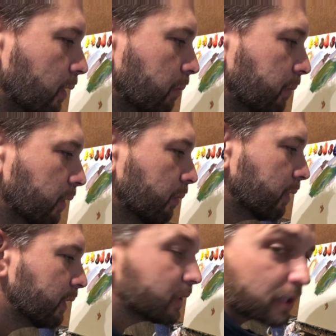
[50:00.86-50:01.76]
build
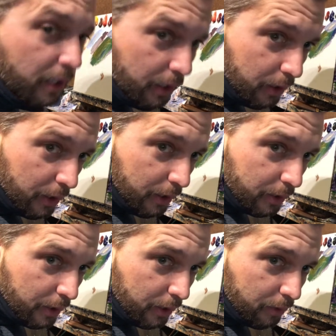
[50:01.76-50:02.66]
one that's kind of like
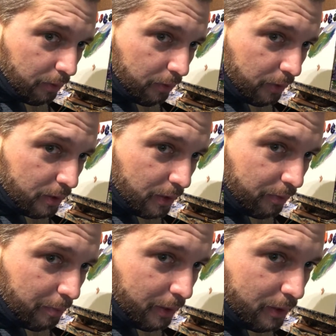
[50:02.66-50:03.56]
that. It doesn't have to
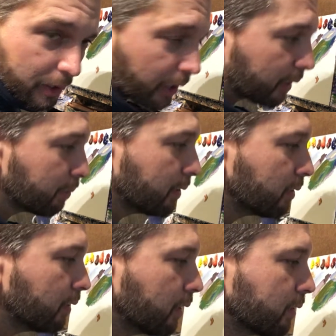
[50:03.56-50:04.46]
be exact, but
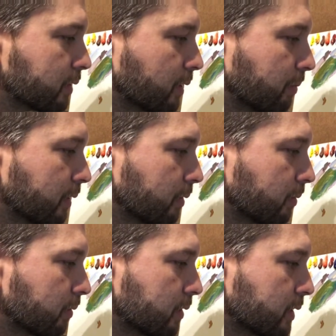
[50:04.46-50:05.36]
you know, something
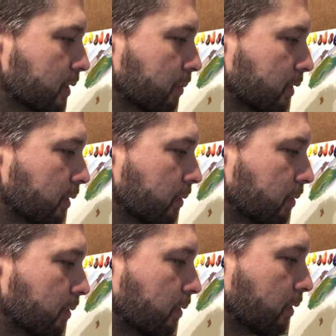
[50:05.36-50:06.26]
similar.
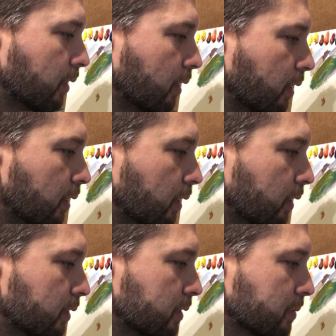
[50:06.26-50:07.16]

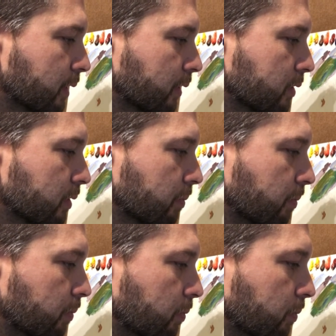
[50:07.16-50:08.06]
Seems like there's a
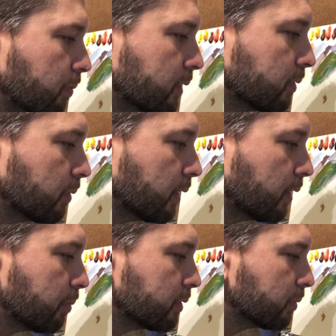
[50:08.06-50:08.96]
piece of wood here,
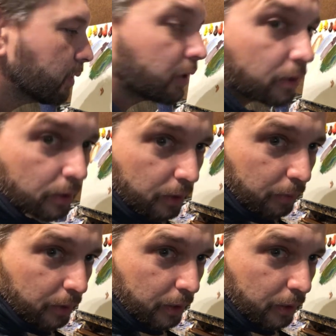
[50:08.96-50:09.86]
another
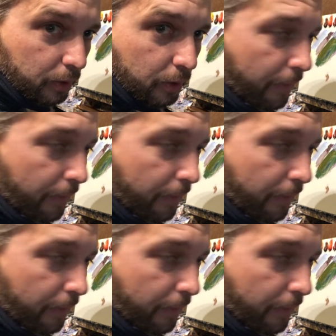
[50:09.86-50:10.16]
one there.